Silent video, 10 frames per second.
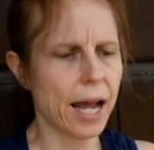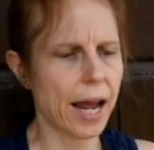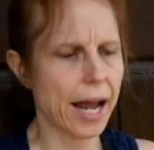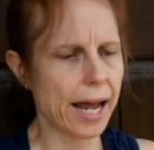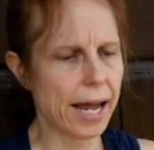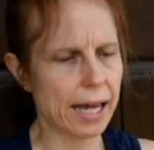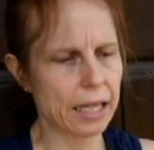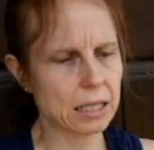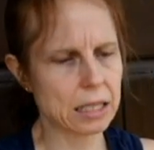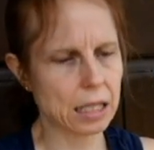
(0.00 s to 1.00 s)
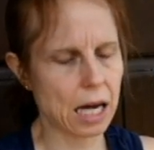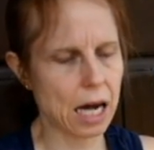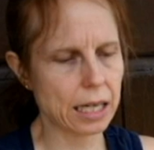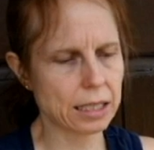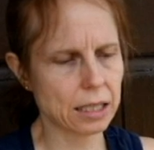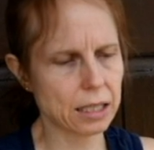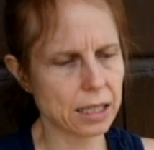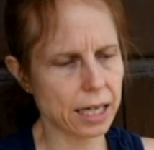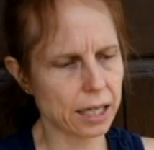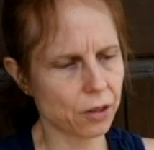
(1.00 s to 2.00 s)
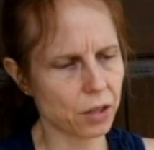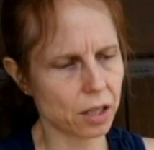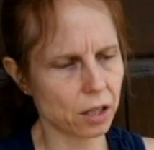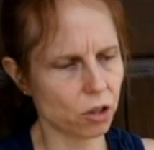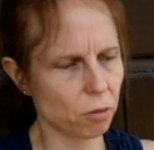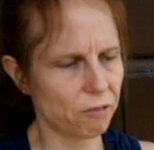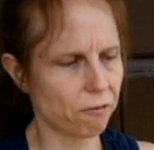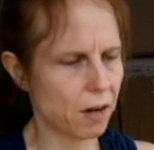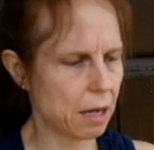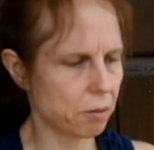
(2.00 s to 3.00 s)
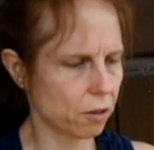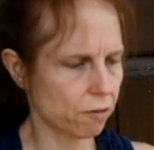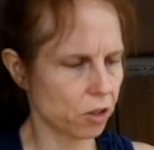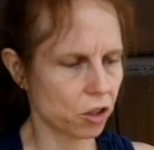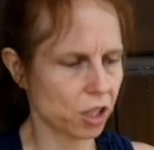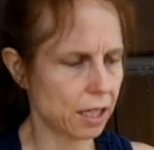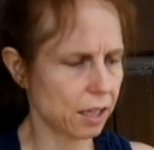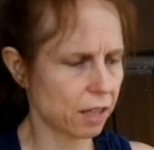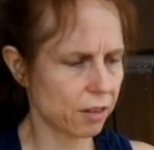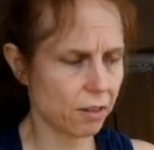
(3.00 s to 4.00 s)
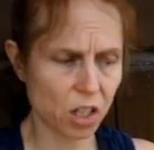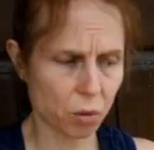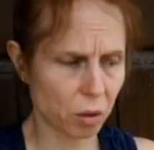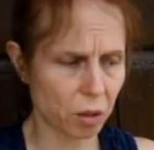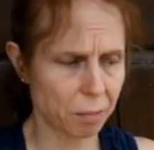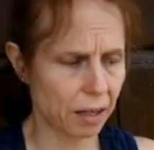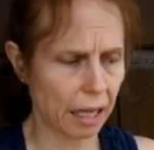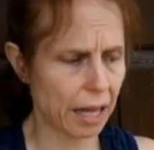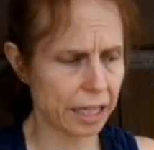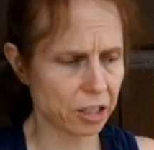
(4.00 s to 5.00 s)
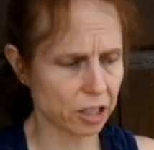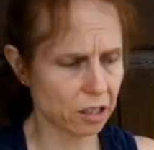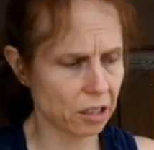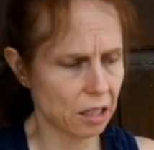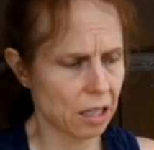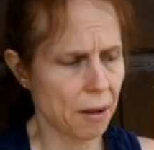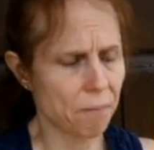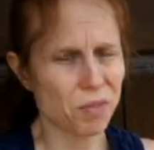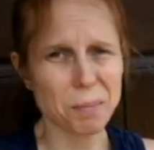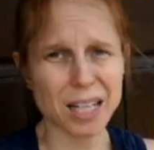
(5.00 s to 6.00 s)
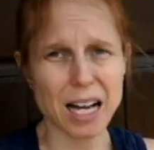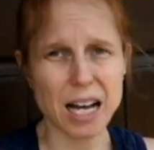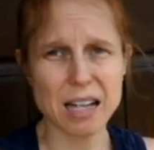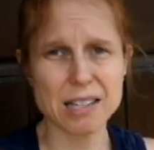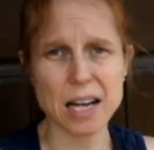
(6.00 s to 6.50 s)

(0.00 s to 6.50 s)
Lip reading: And I didn't take the Cuben fiber version, even though it would have been lighter, because